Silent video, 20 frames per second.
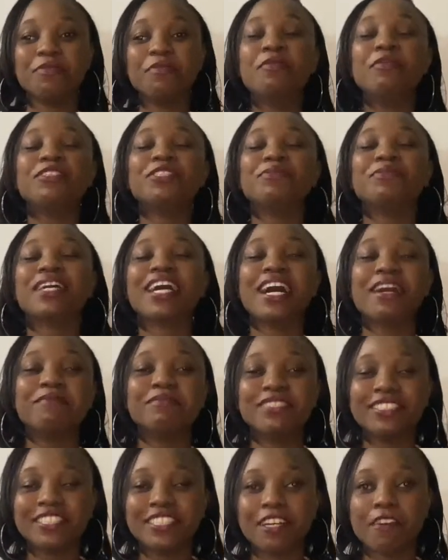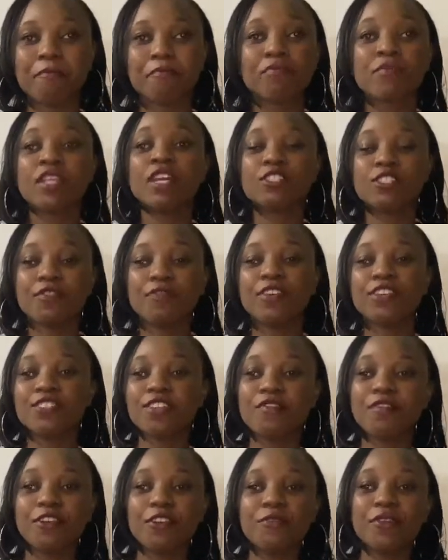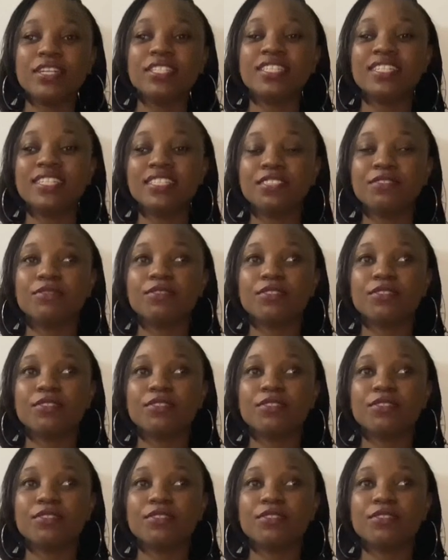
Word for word: it wants you to just be constant on the system.